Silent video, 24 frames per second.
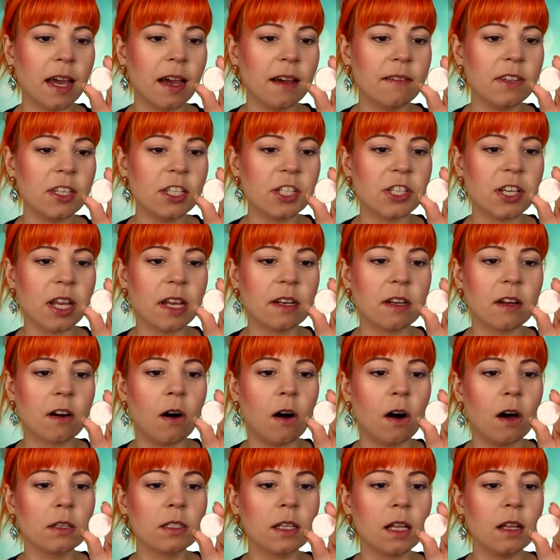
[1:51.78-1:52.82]
have the shade
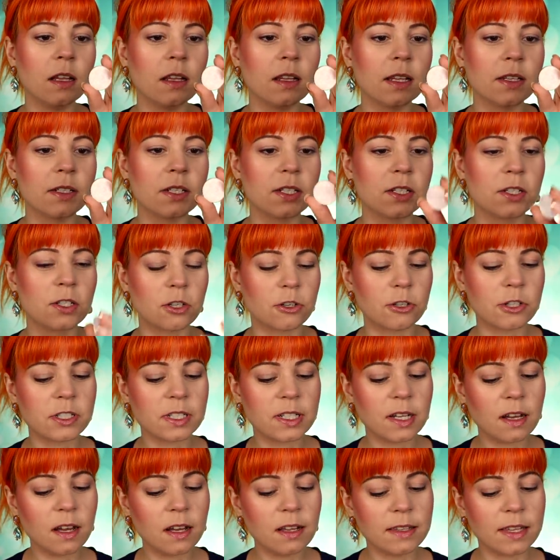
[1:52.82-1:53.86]
called
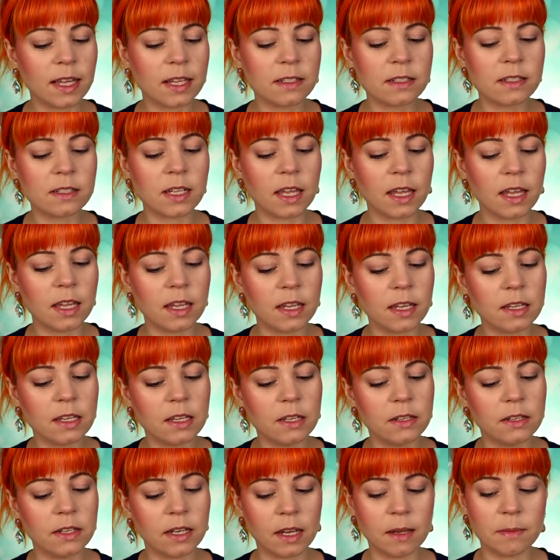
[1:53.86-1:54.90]
Lacerta. That's a
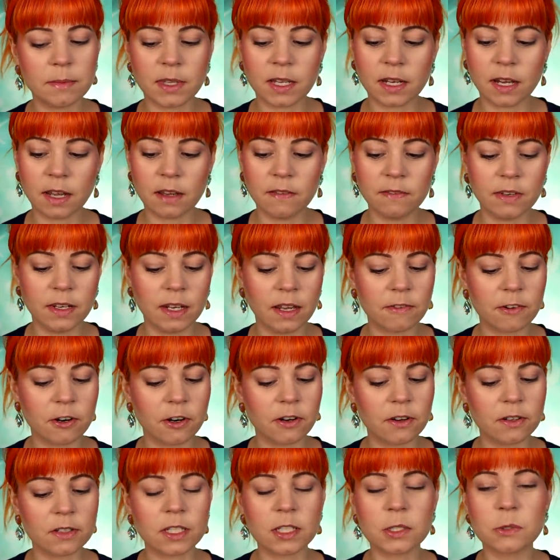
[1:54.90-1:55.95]
name that I've never
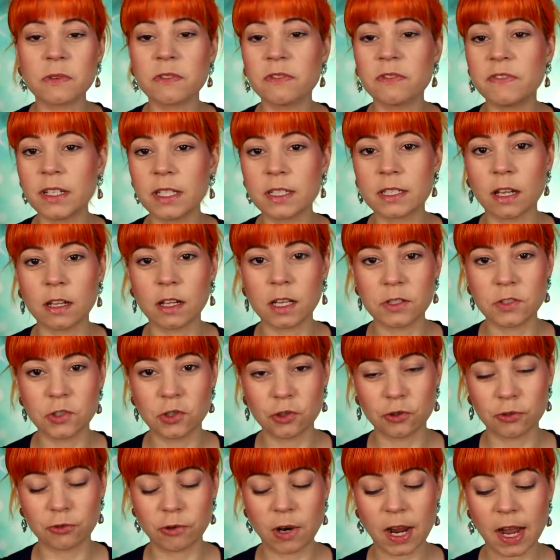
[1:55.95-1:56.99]
heard. This one feels a lot
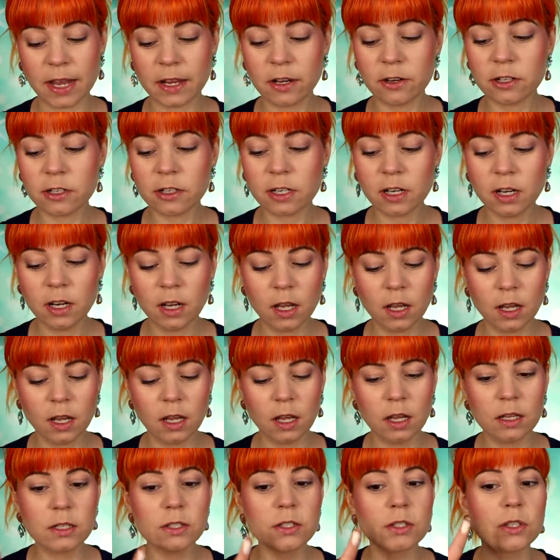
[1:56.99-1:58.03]
drier.
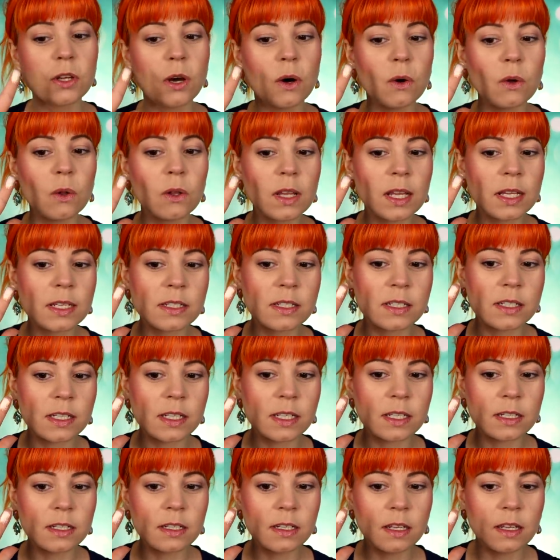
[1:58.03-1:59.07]
So let's
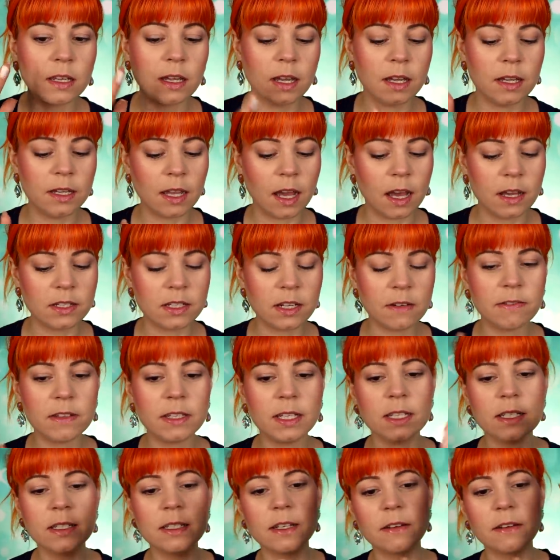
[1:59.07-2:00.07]
see. Yeah, definitely a